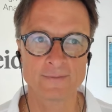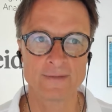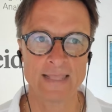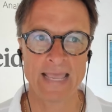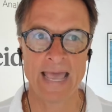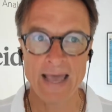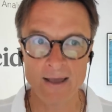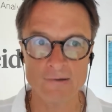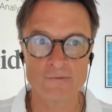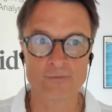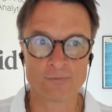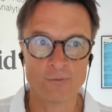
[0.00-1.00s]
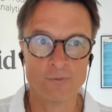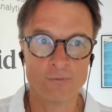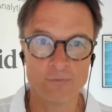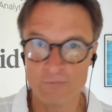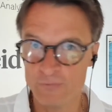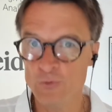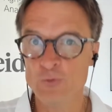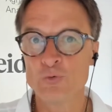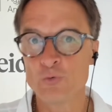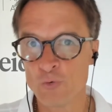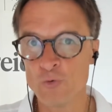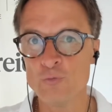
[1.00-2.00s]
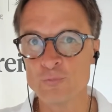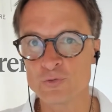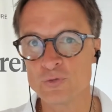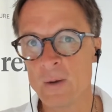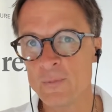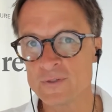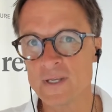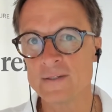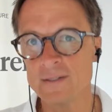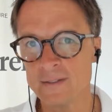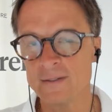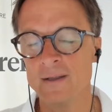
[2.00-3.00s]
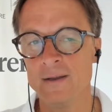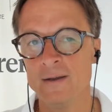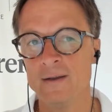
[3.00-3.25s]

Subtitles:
they have few groups representing